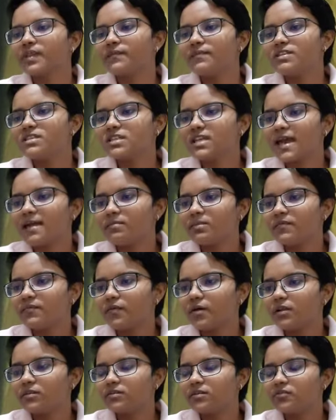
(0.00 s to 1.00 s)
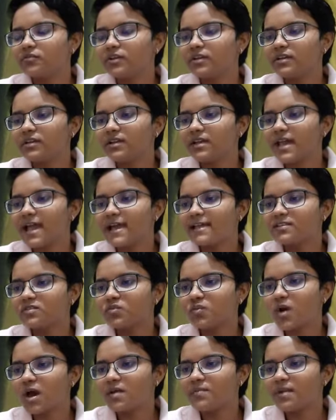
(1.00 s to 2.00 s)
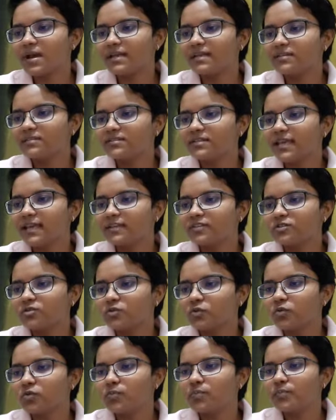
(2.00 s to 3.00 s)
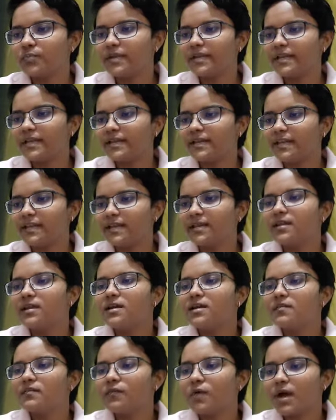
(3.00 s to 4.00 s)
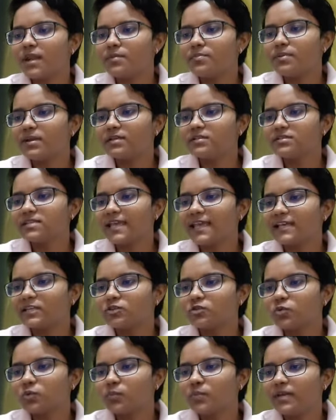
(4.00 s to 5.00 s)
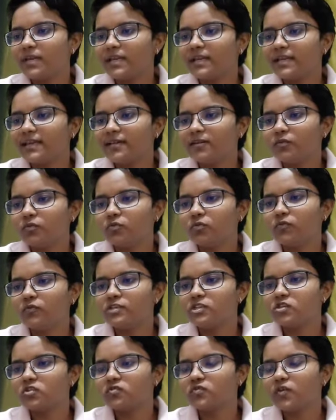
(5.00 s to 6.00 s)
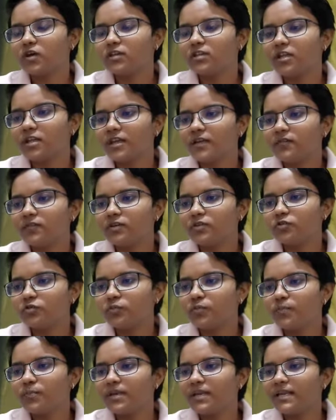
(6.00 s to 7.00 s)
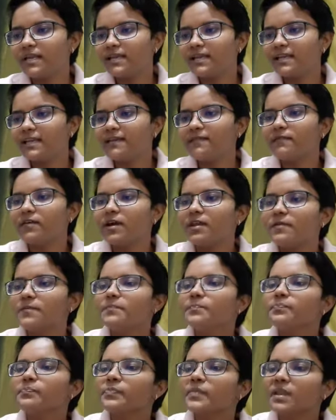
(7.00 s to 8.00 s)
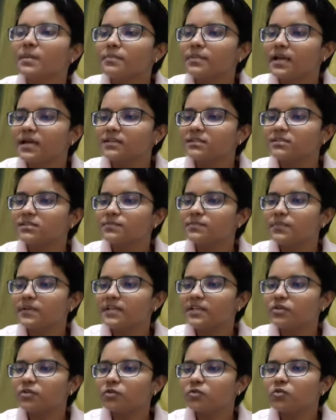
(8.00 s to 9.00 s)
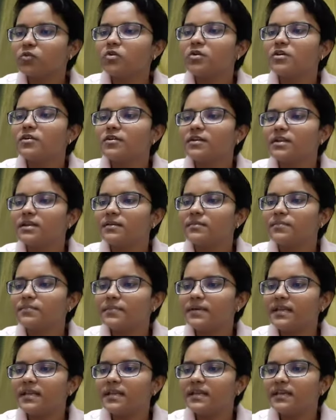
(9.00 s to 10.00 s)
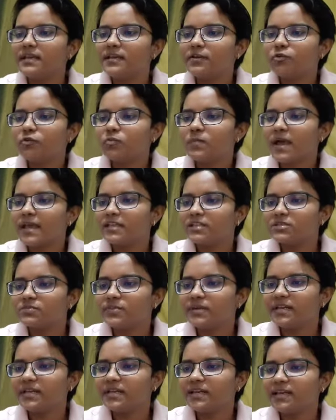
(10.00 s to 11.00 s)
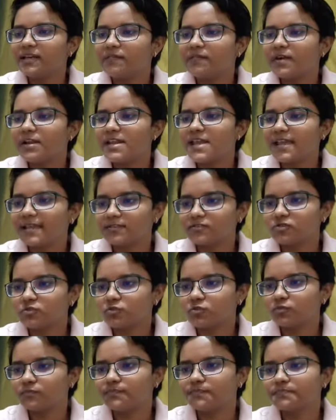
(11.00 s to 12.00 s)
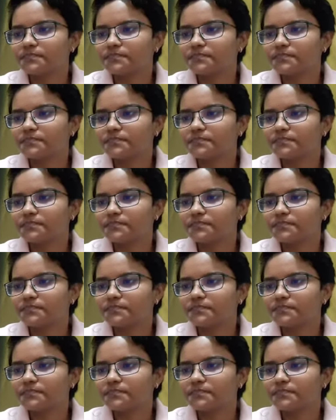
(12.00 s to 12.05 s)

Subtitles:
which can be further written as 1 minus x2 P degree 1 plus x2 P degree 2, which is further equal to P degree 1 plus P2 P degree 2 minus P degree 1 x2.